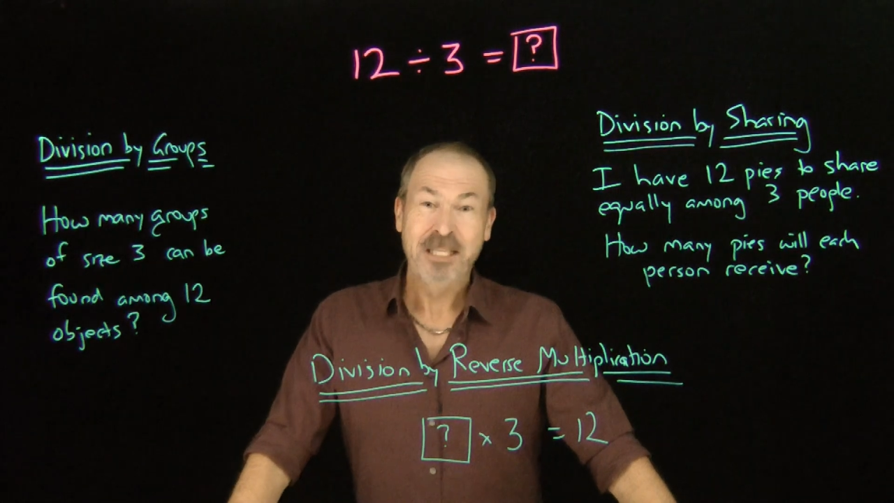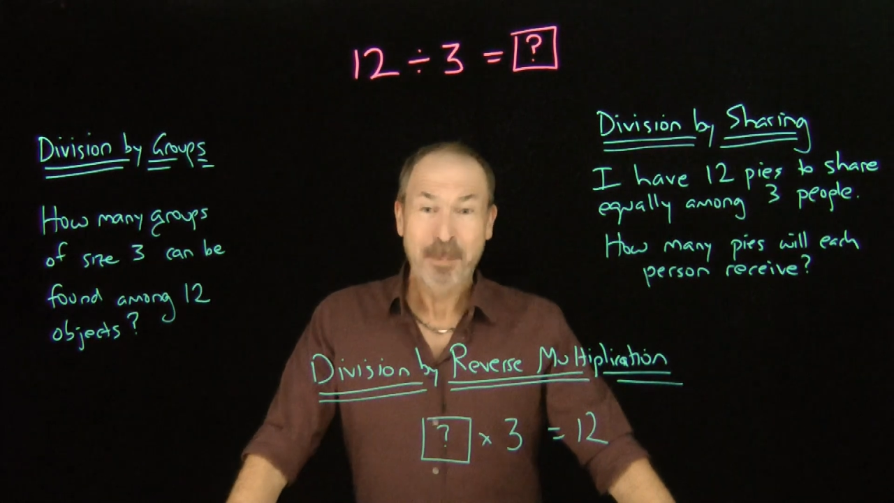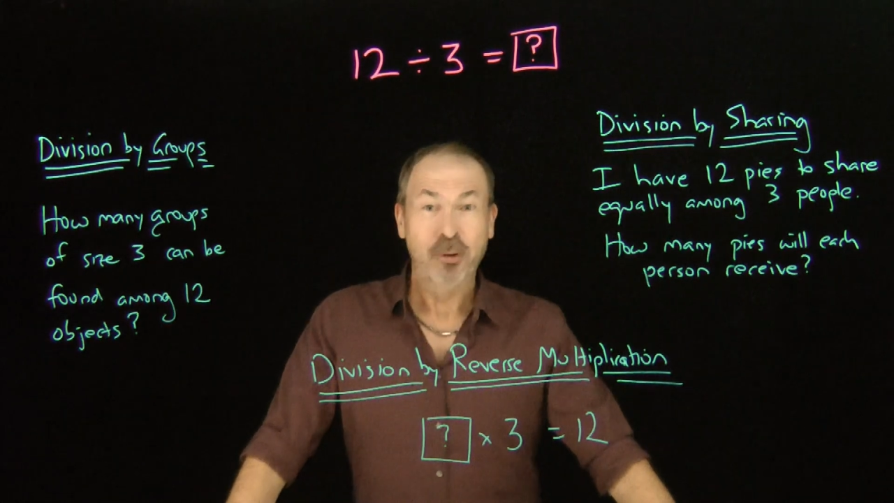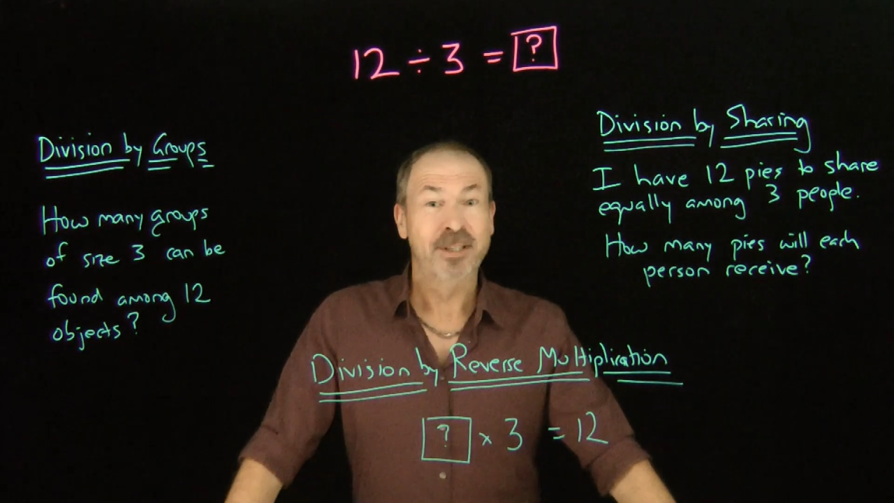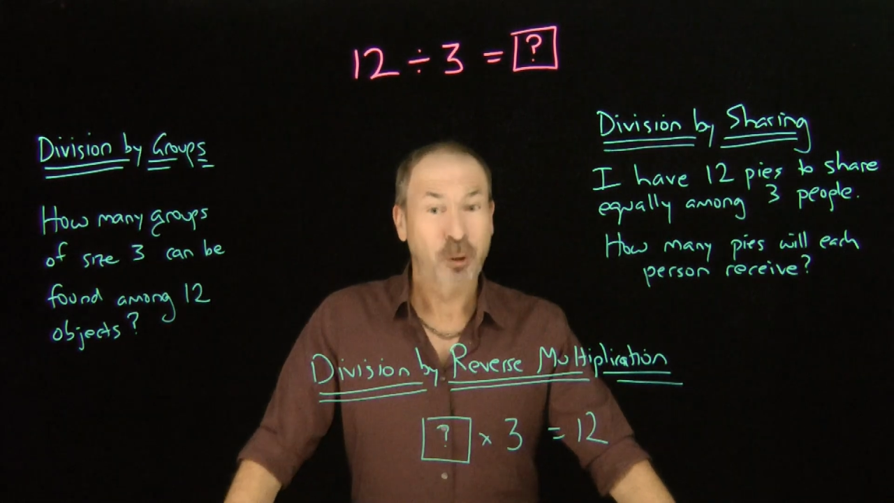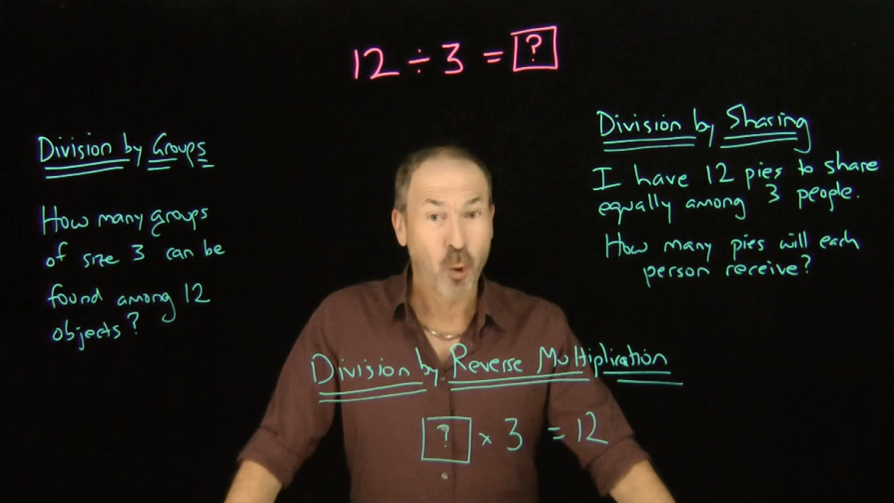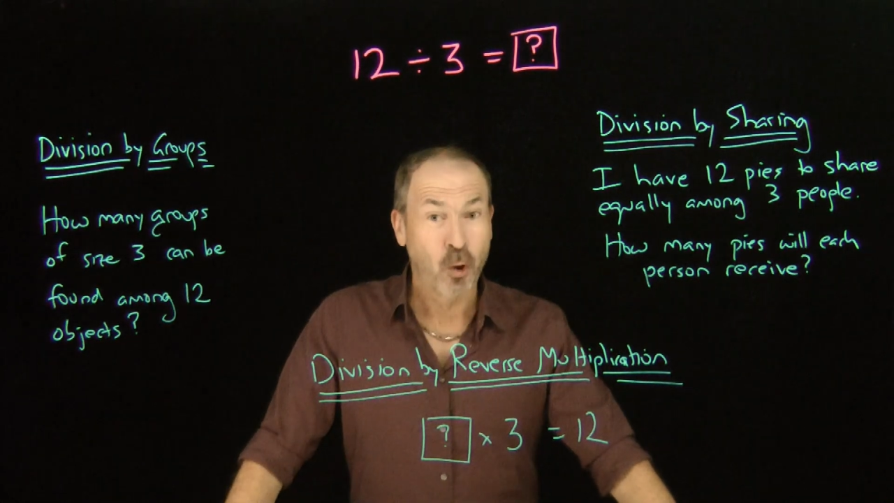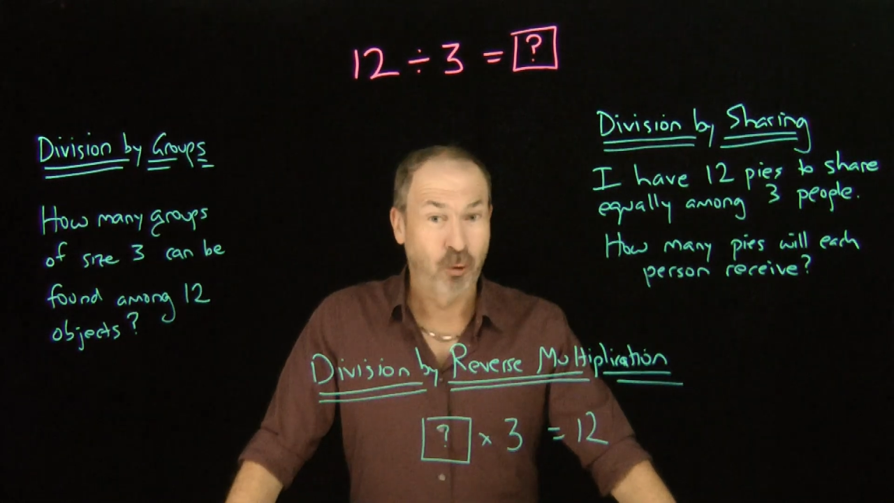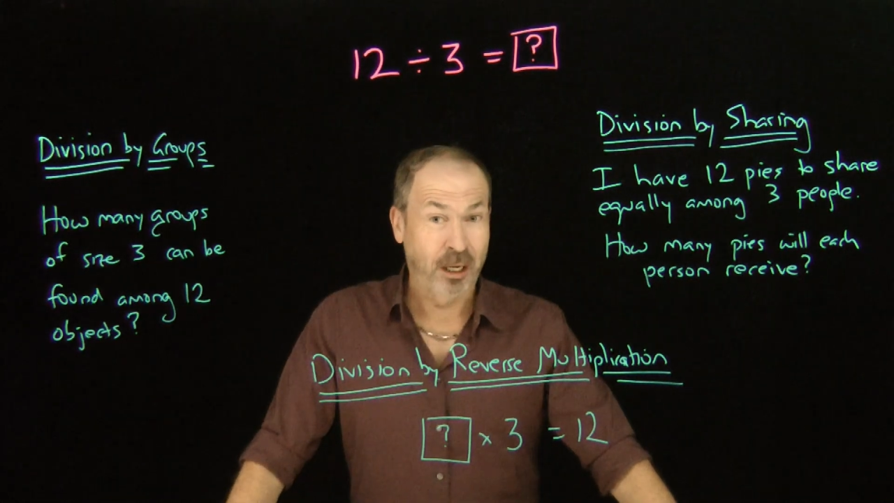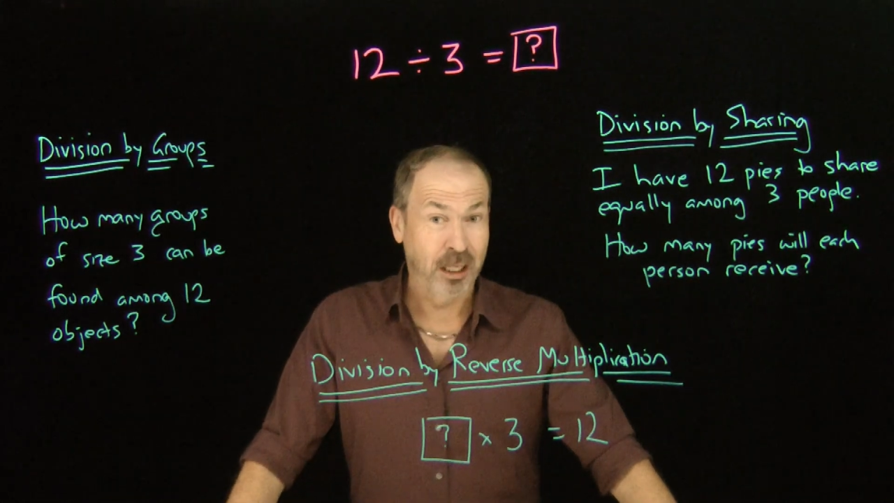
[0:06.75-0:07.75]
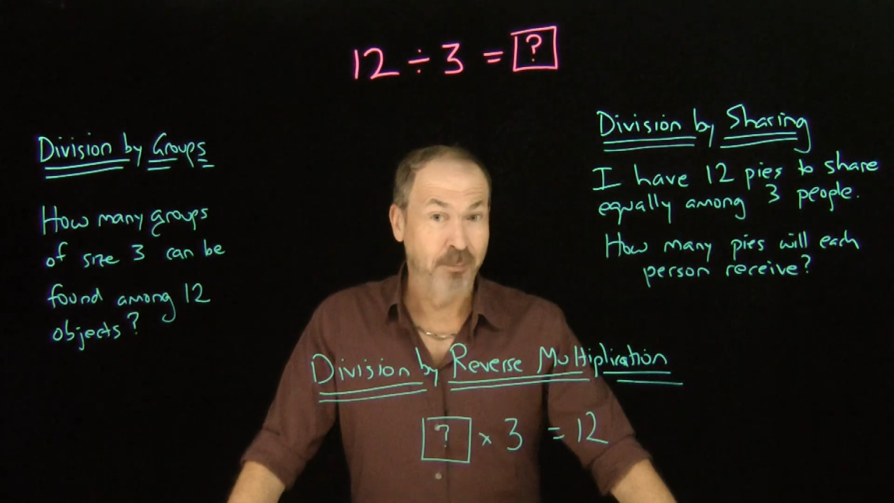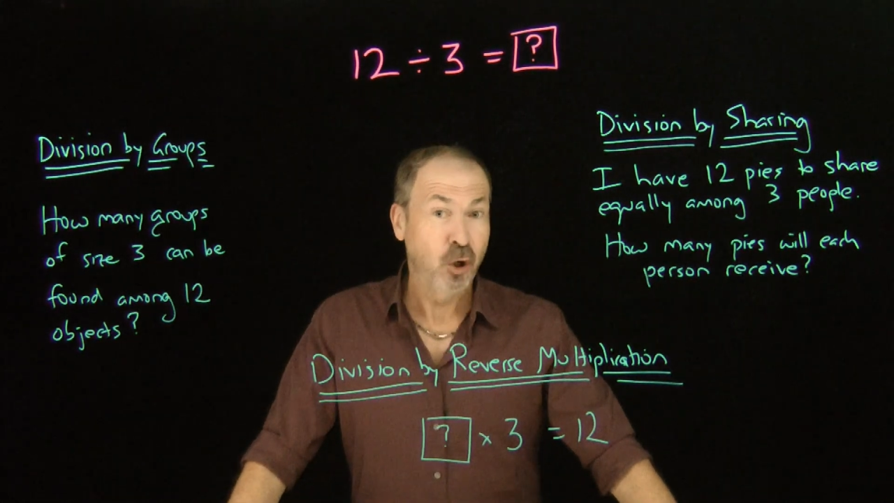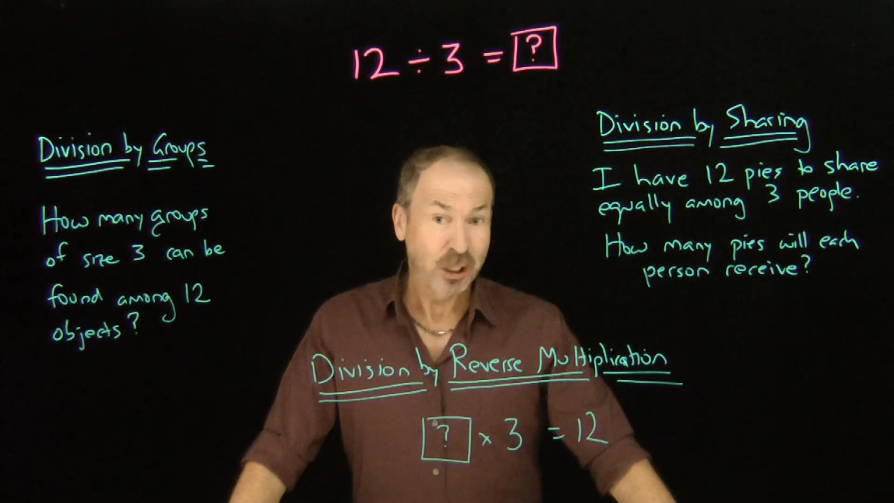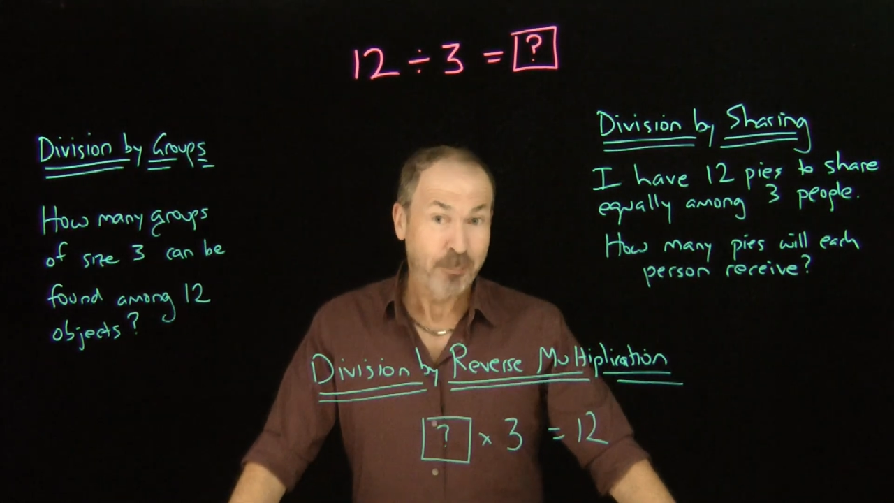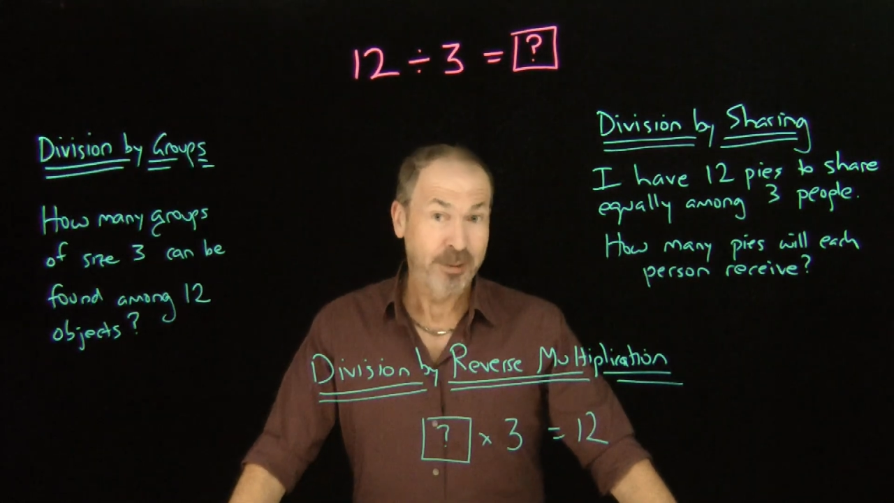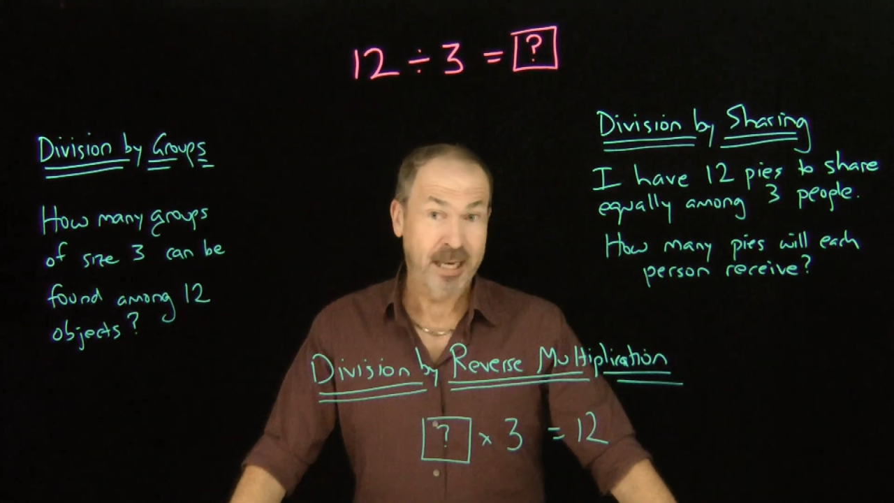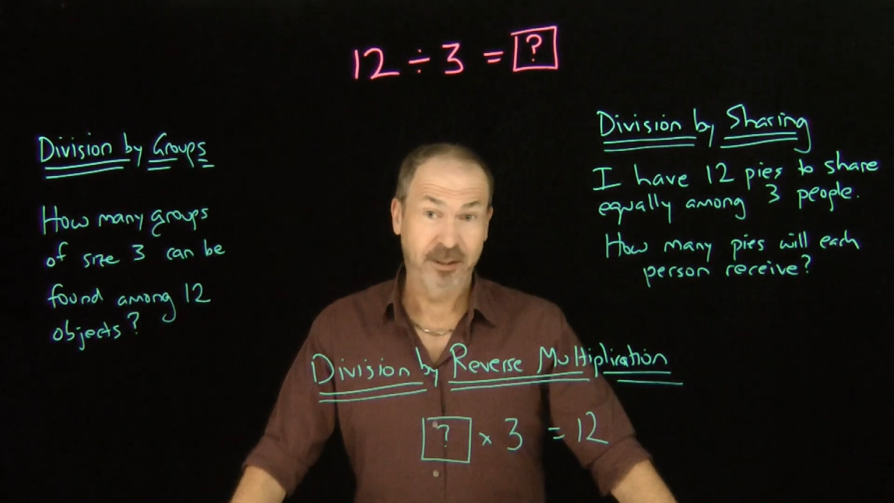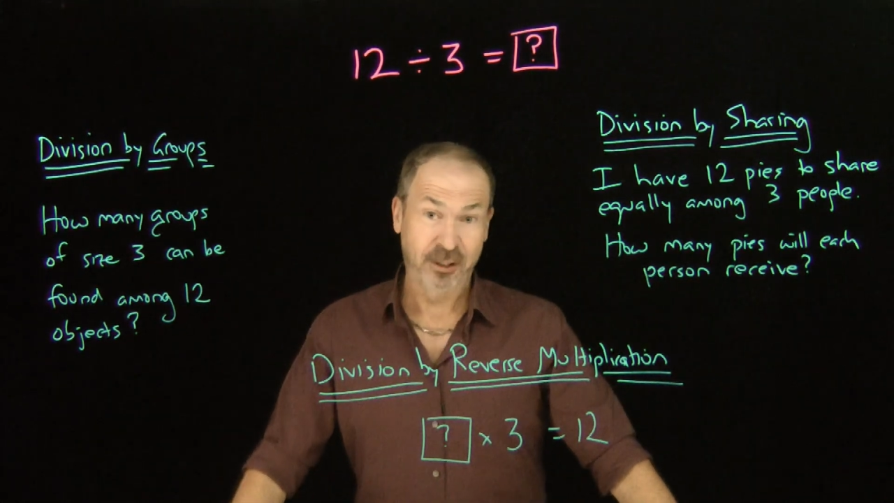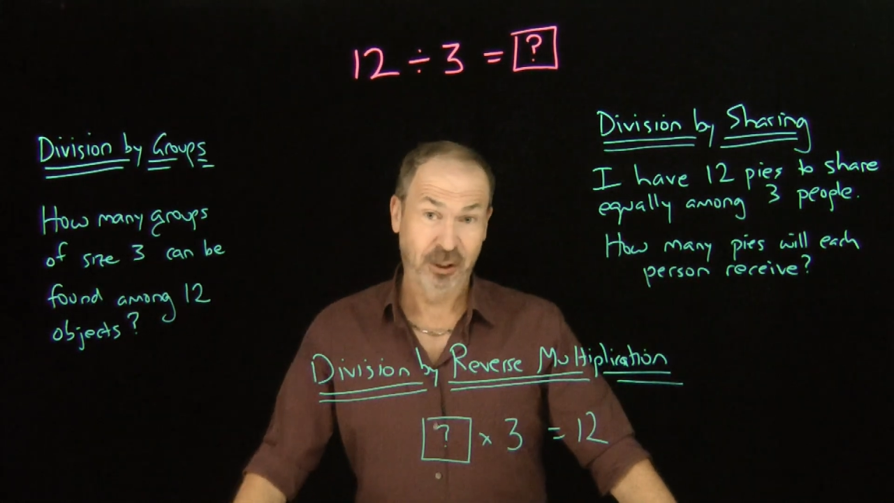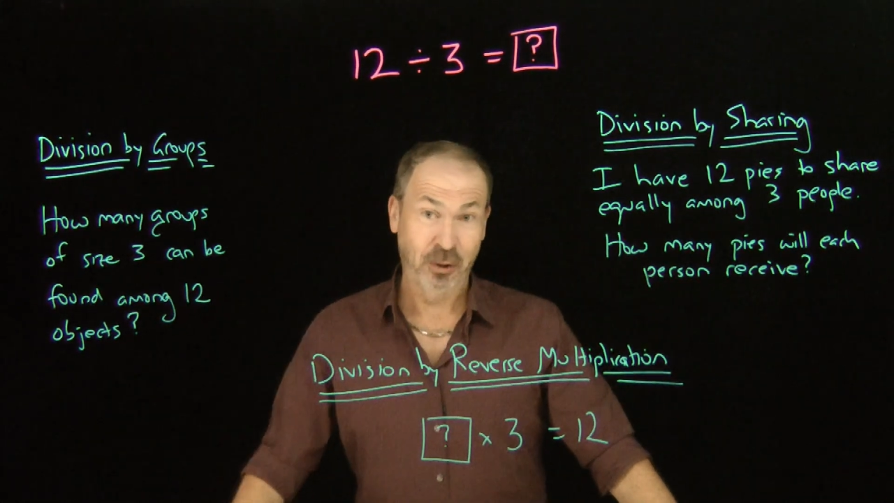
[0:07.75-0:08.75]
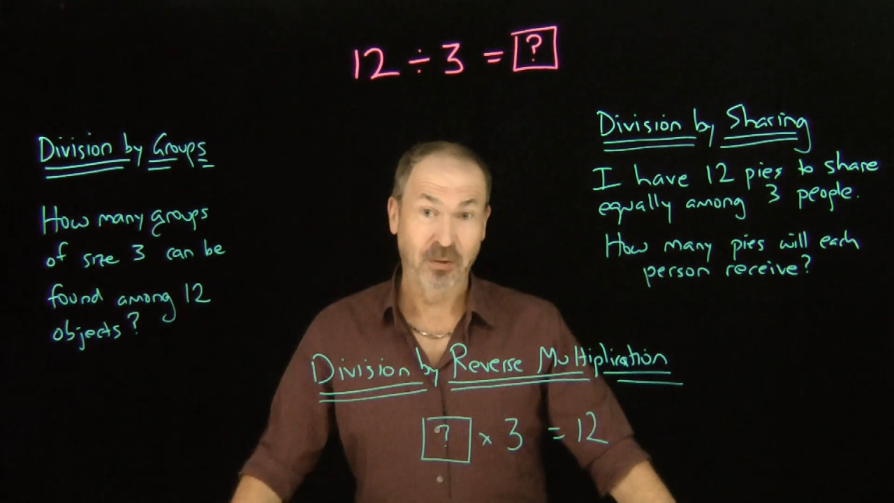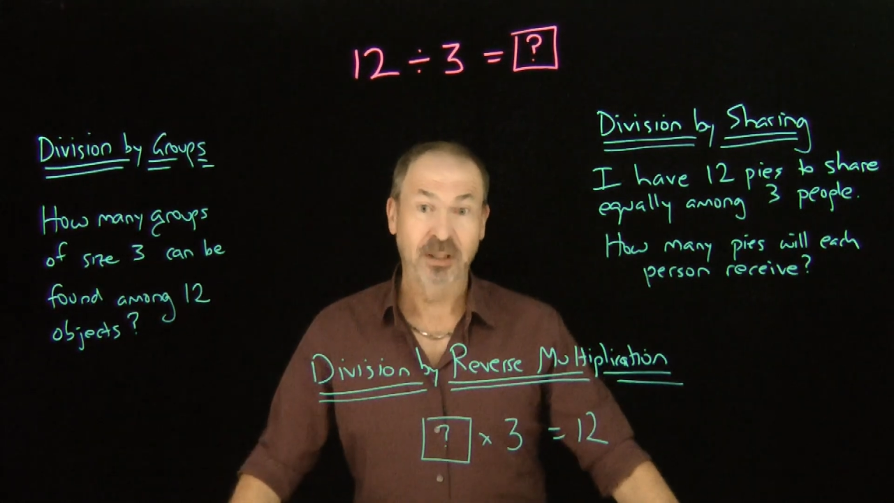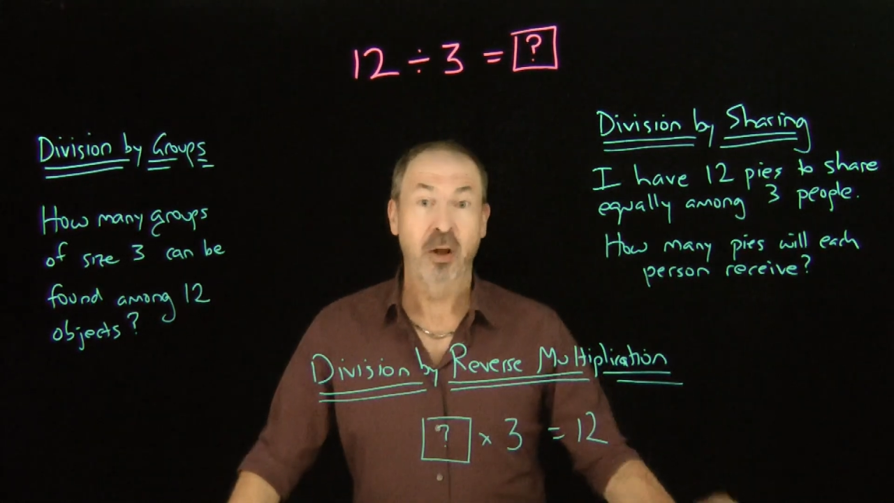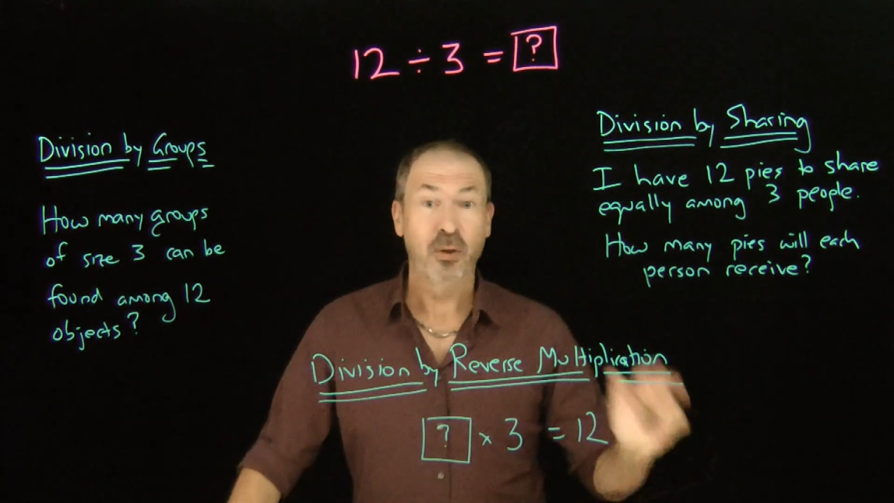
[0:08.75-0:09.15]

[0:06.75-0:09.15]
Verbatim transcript: typical school curriculum usually presents to students